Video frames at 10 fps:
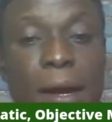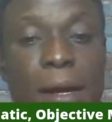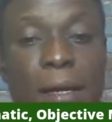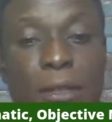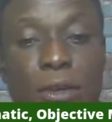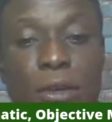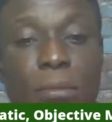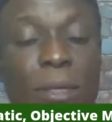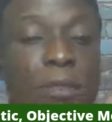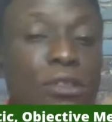is going to
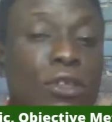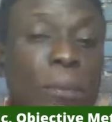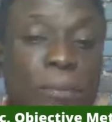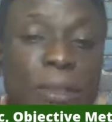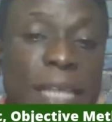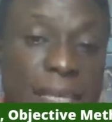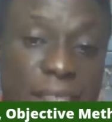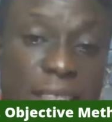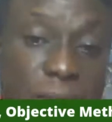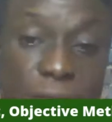be
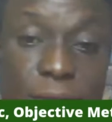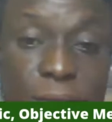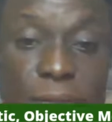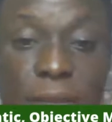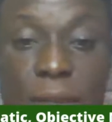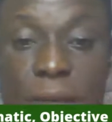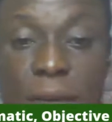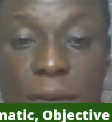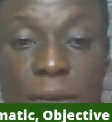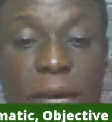subjective.
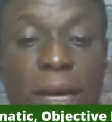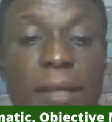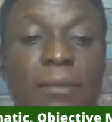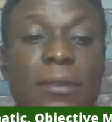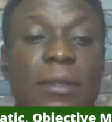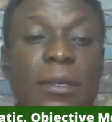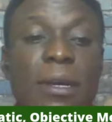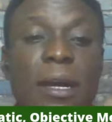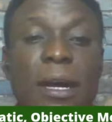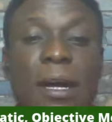Okay.
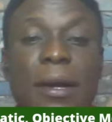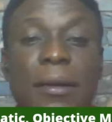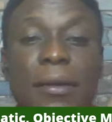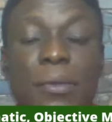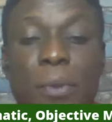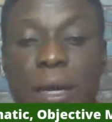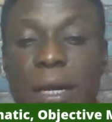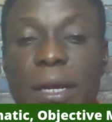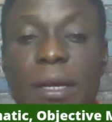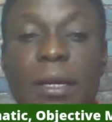
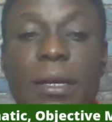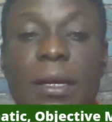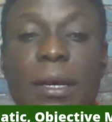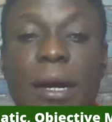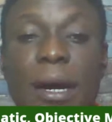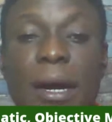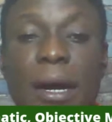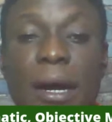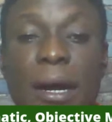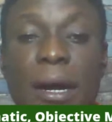Three,
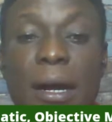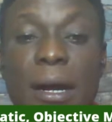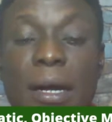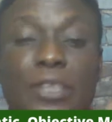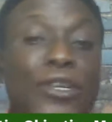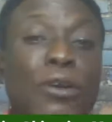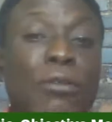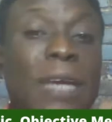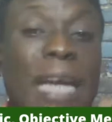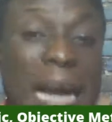it's not going to
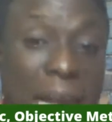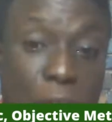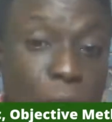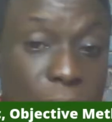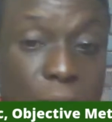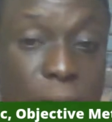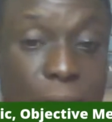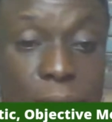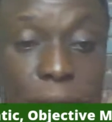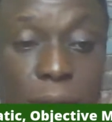be accurate.
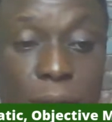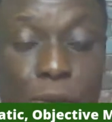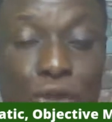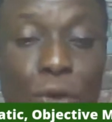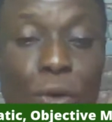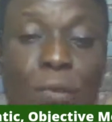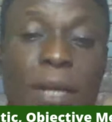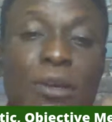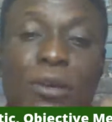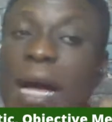So when
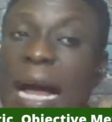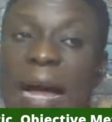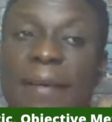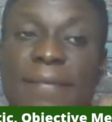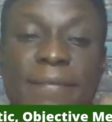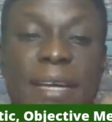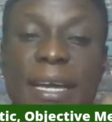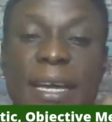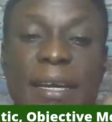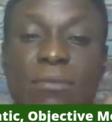you don't have
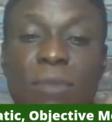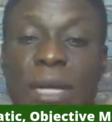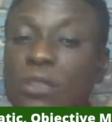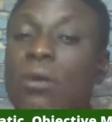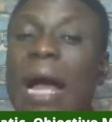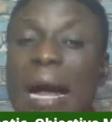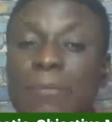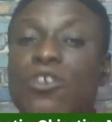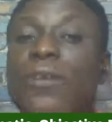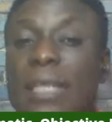a way to
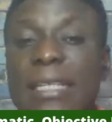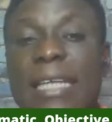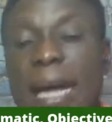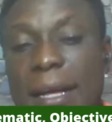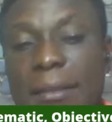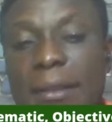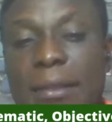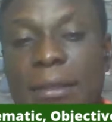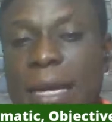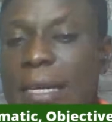capture data,
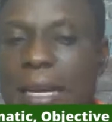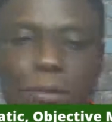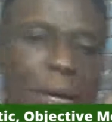and that's what